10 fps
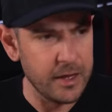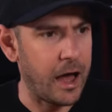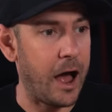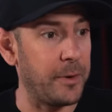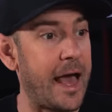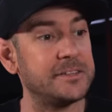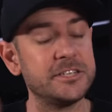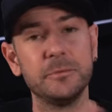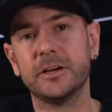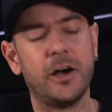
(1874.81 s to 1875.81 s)
Uh, we had
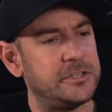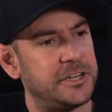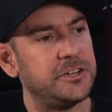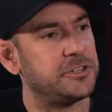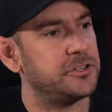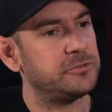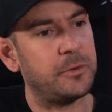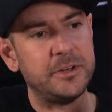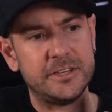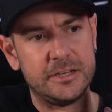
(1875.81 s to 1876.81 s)
similar kinds of issues
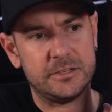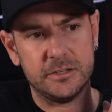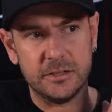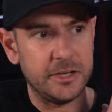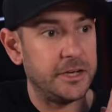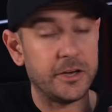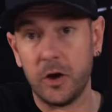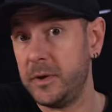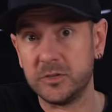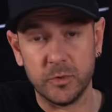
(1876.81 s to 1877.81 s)
when we tested the
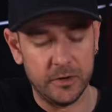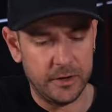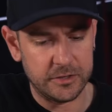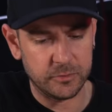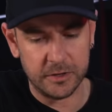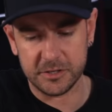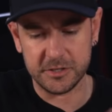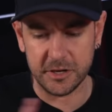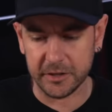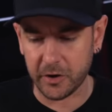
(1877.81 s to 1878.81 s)
Gomez wheel as well. So
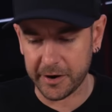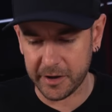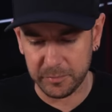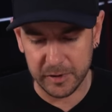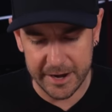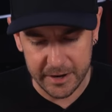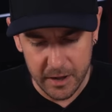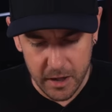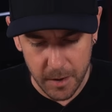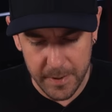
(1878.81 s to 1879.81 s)
it's certainly not a complaint
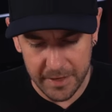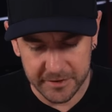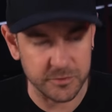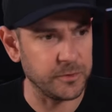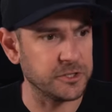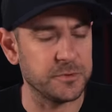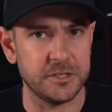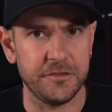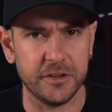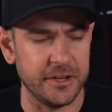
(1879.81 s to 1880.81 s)
about this wheel
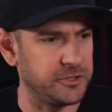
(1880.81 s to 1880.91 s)
specifically.